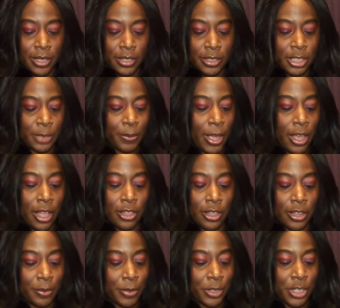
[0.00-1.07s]
Despite how
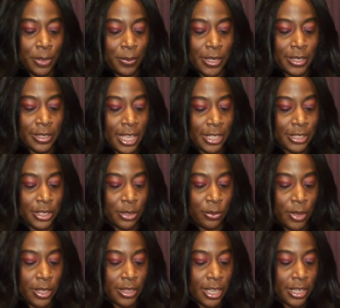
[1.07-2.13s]
long I've been shipping, that's the
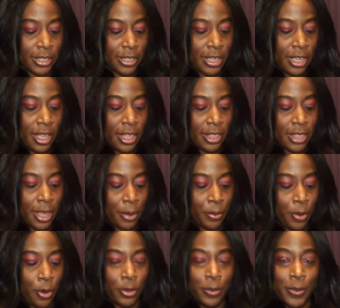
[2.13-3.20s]
one that
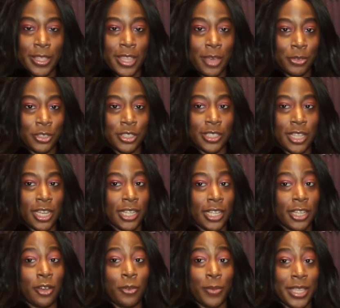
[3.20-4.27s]
broke me. That was just kind of
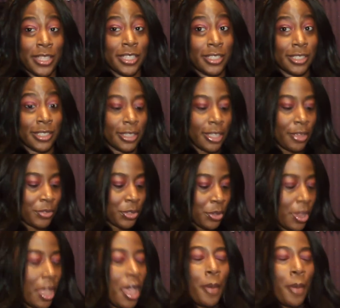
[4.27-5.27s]
like, oh man, this is a love story.